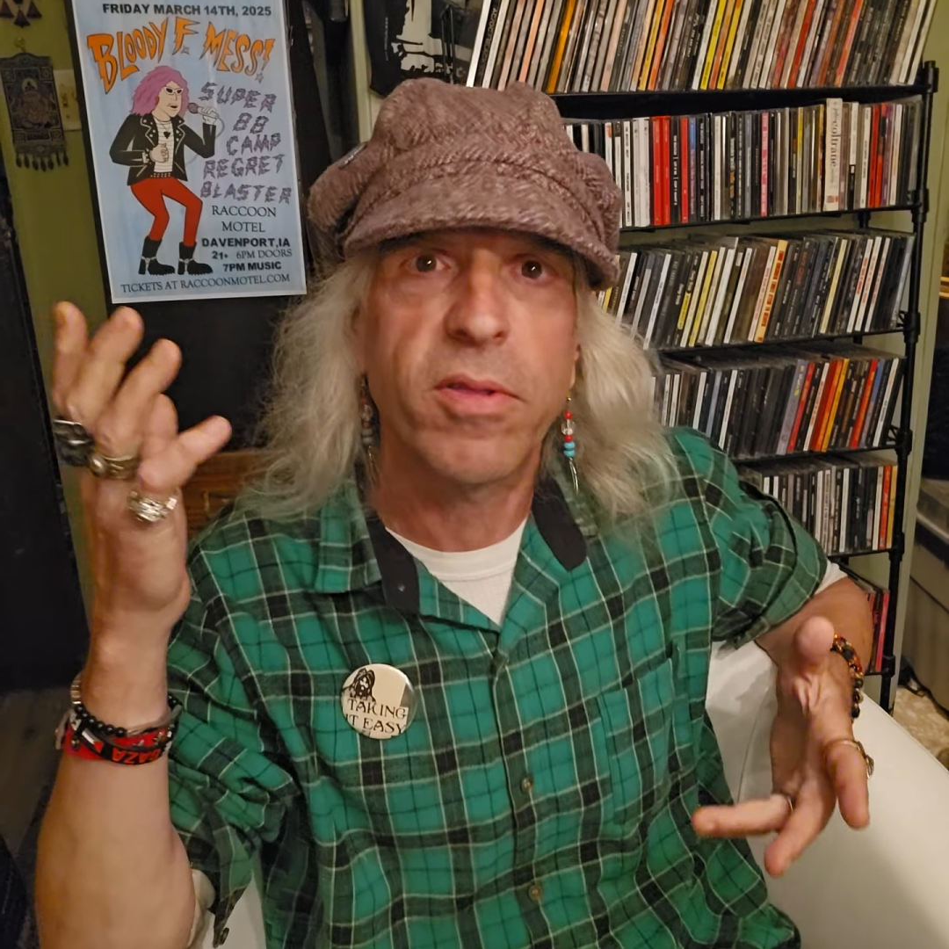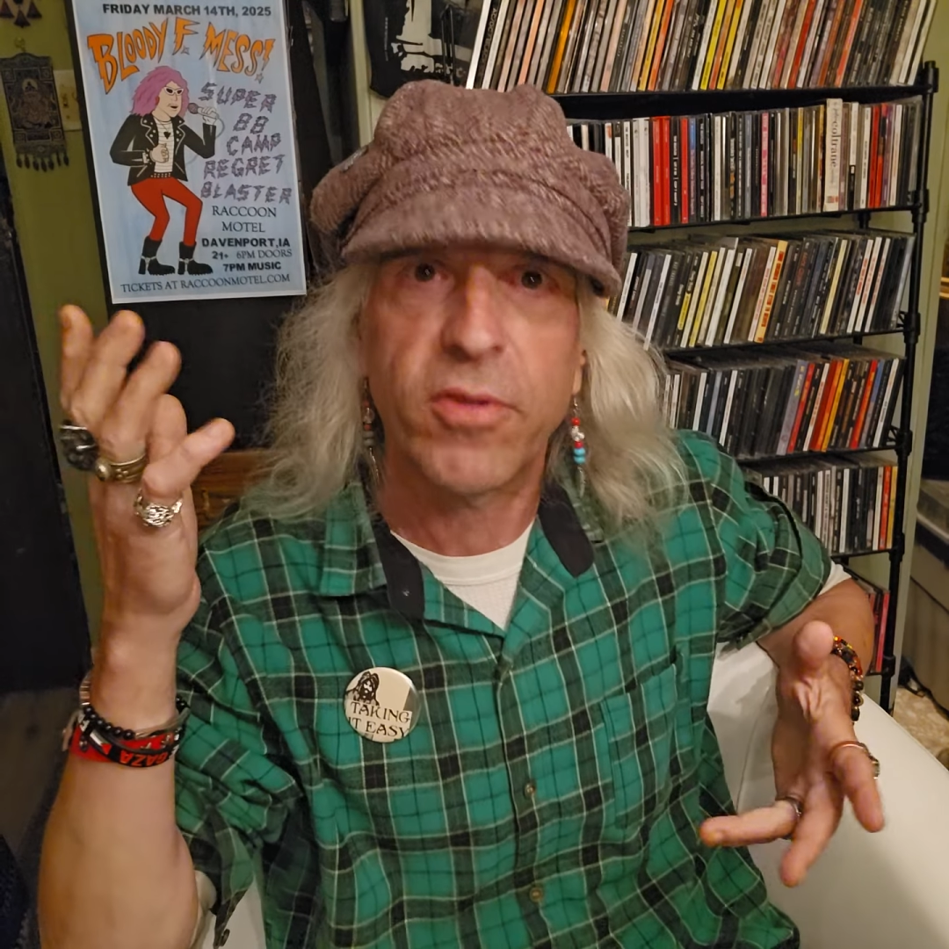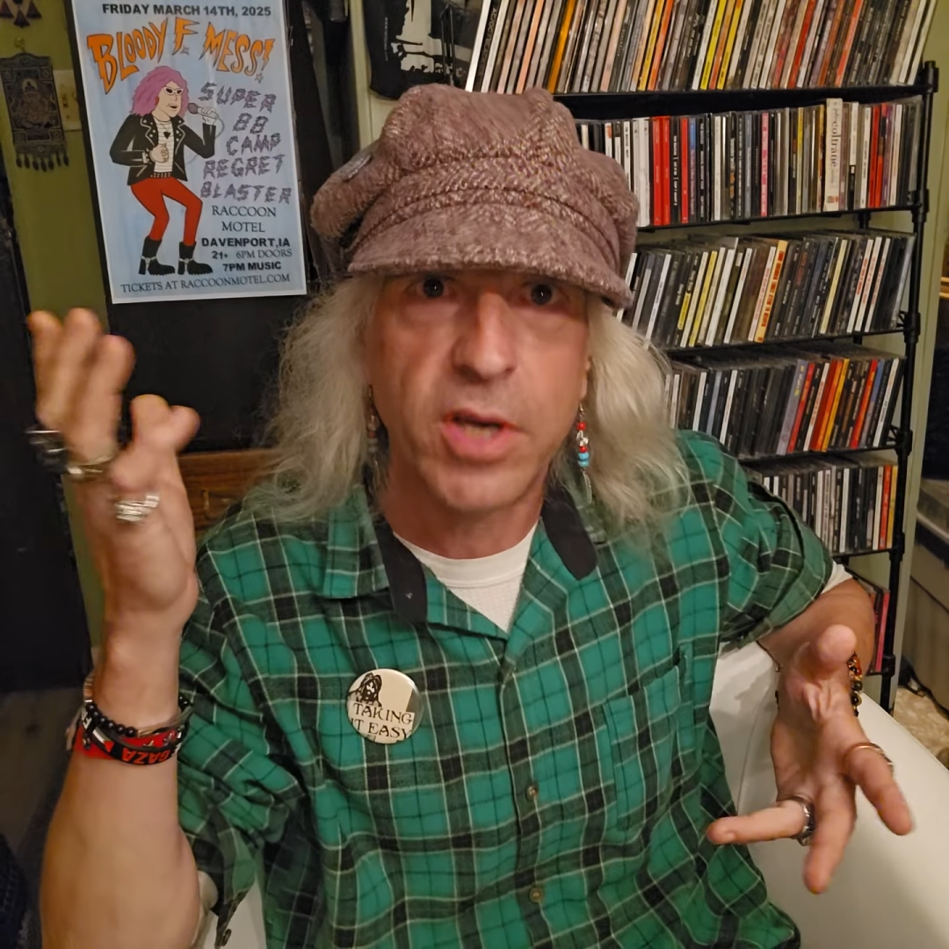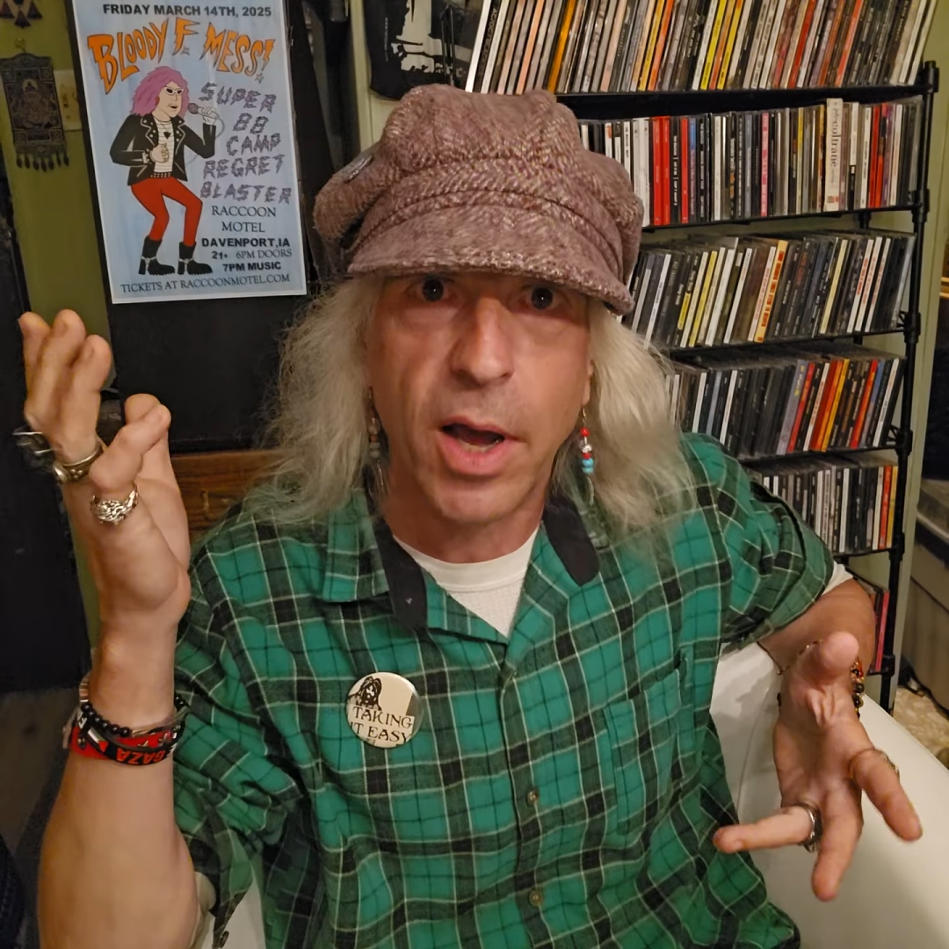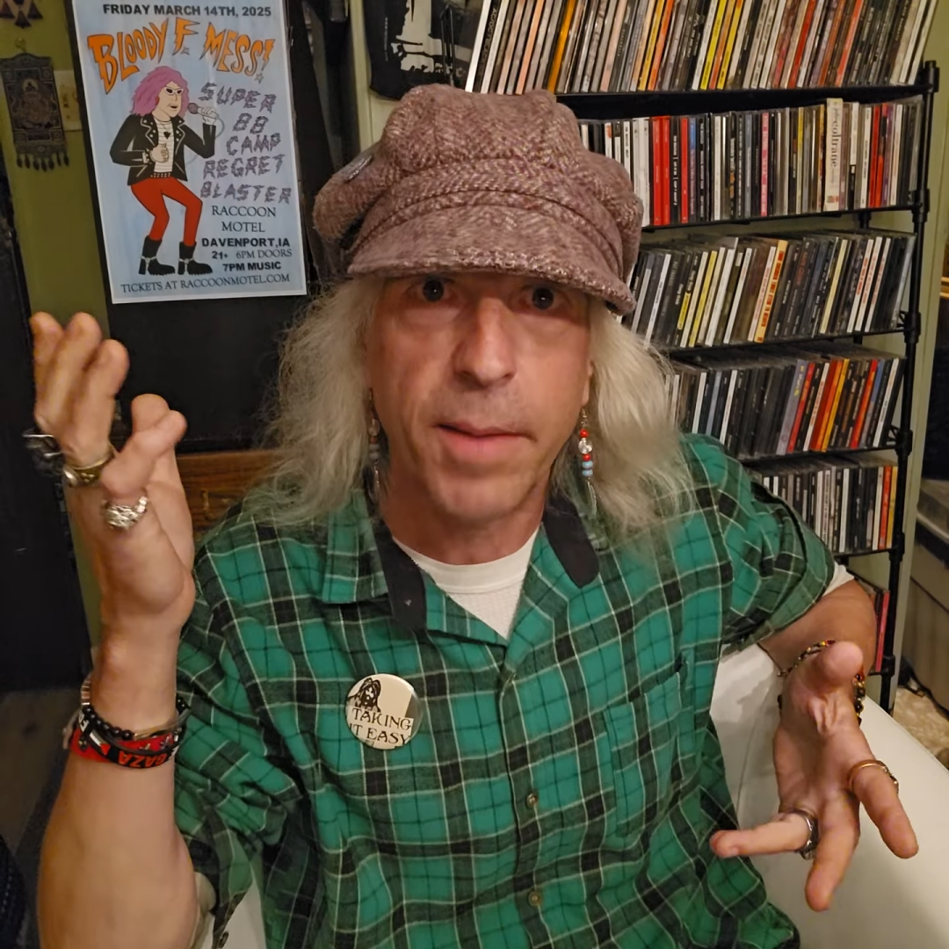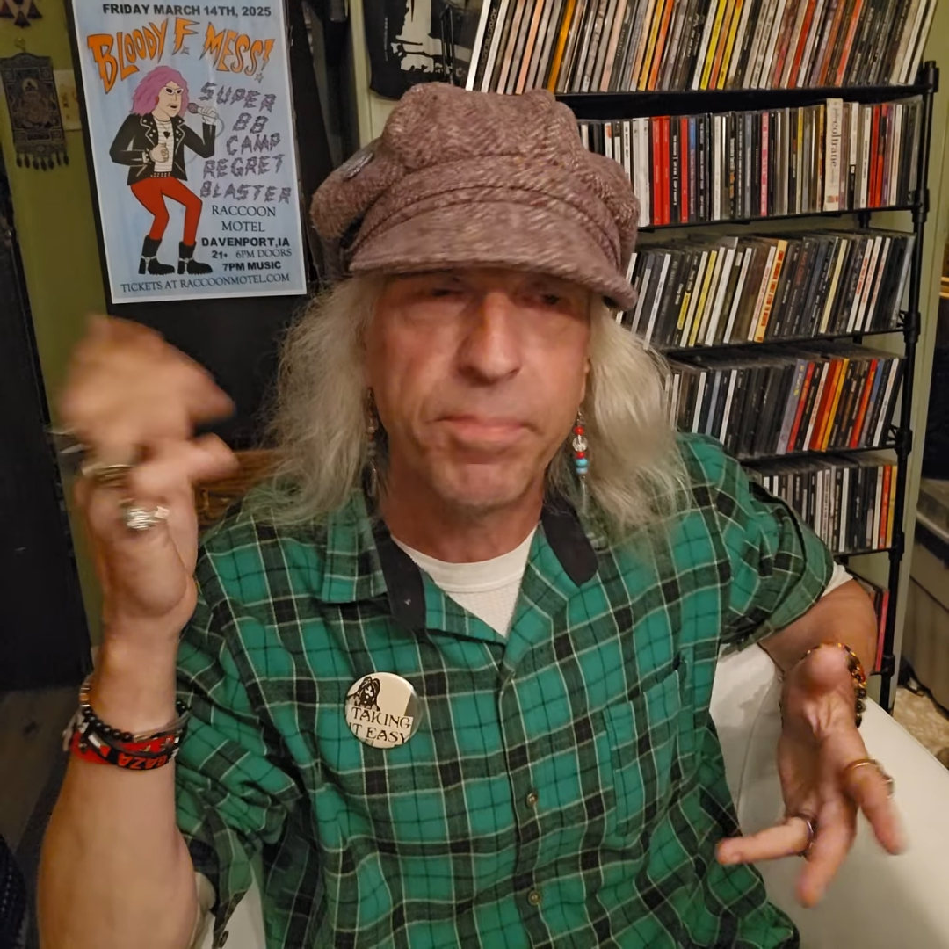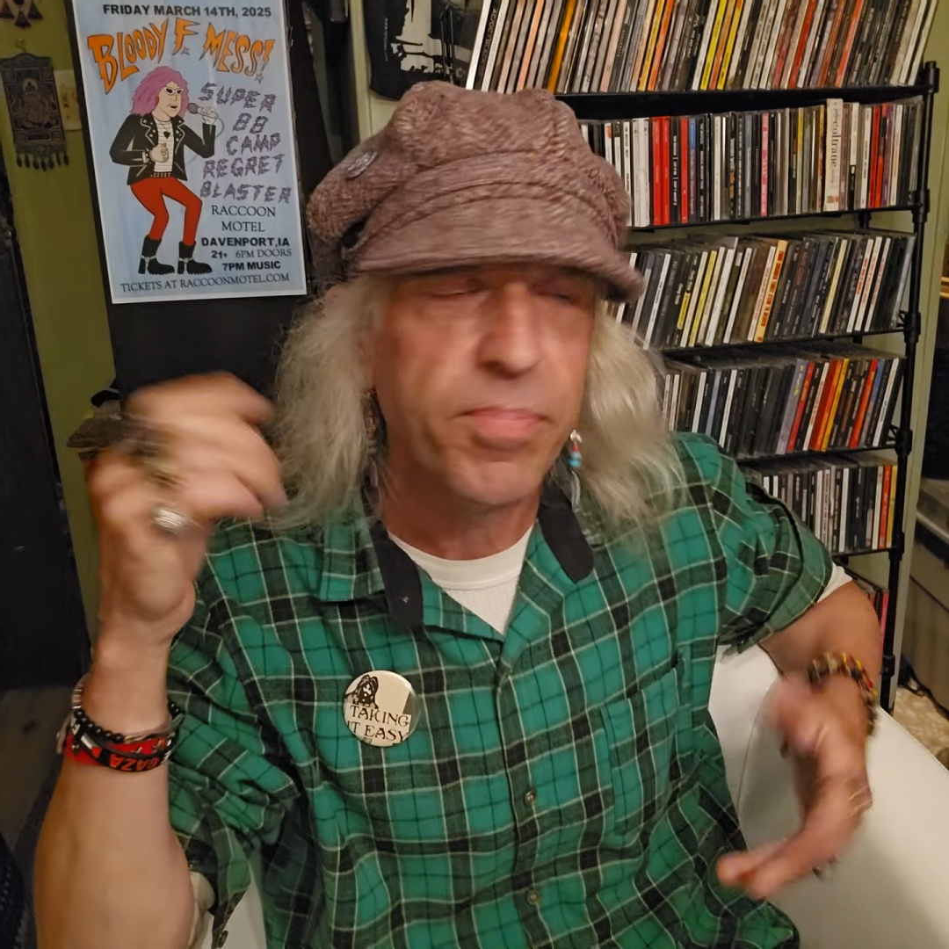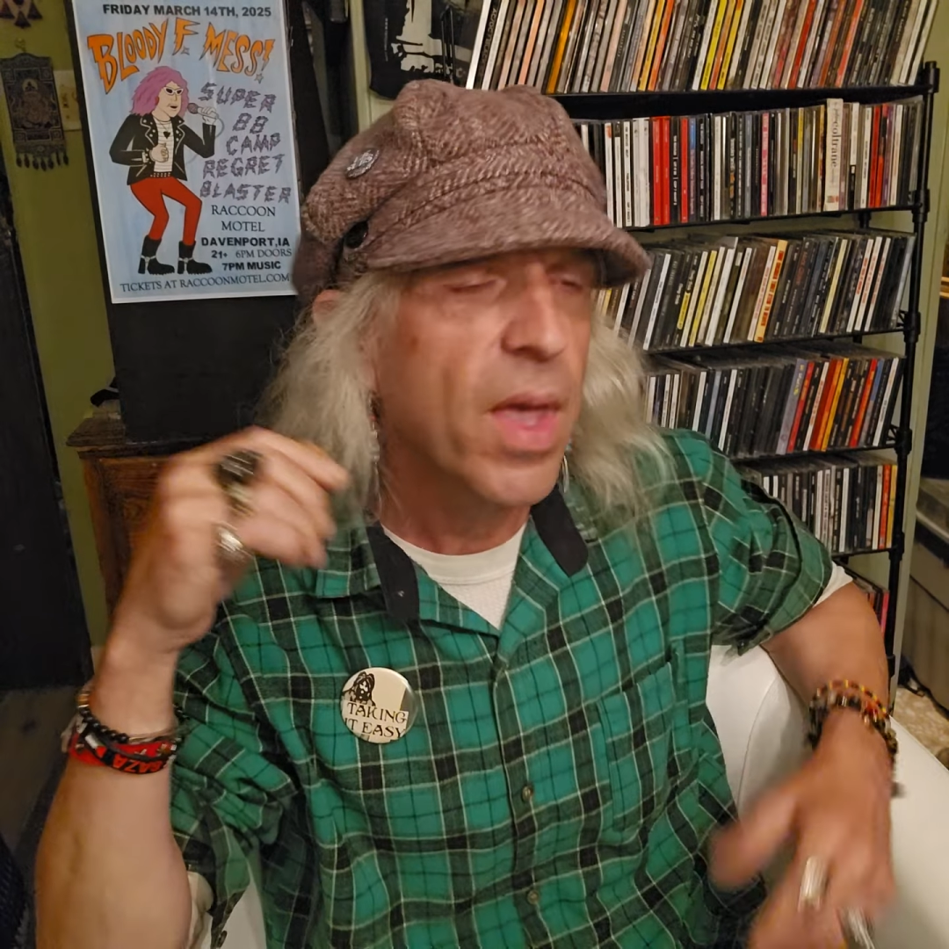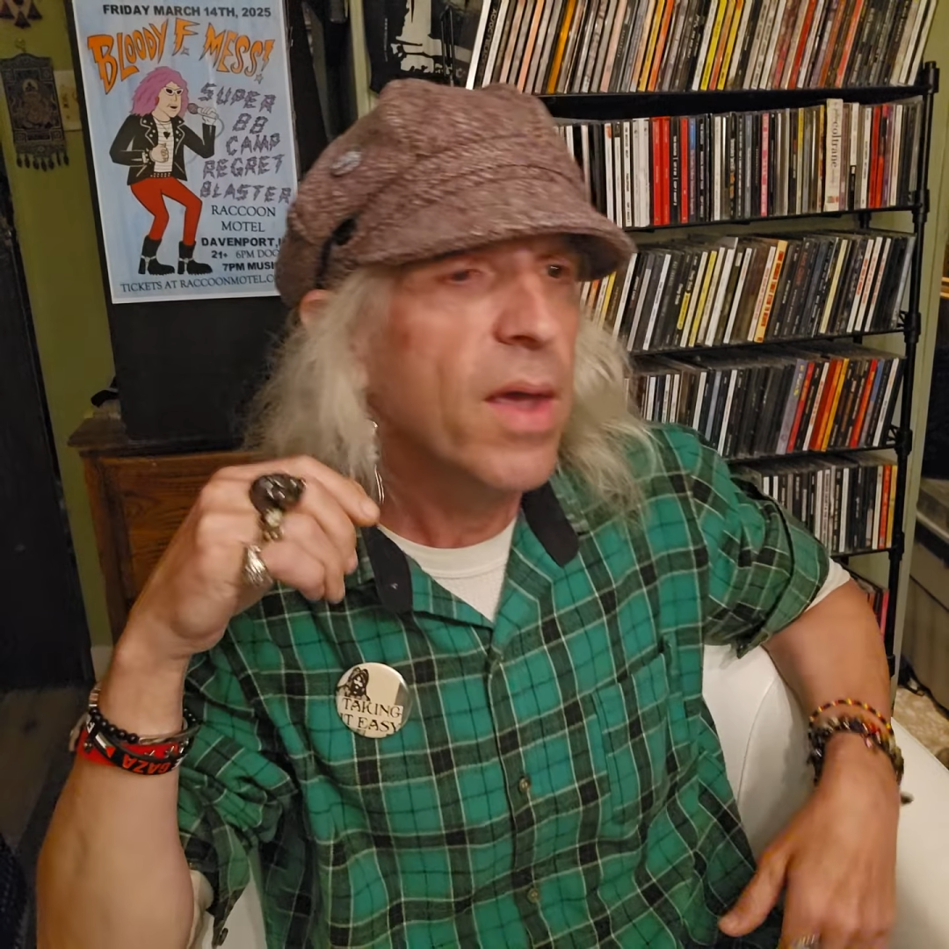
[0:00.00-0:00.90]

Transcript: at the time?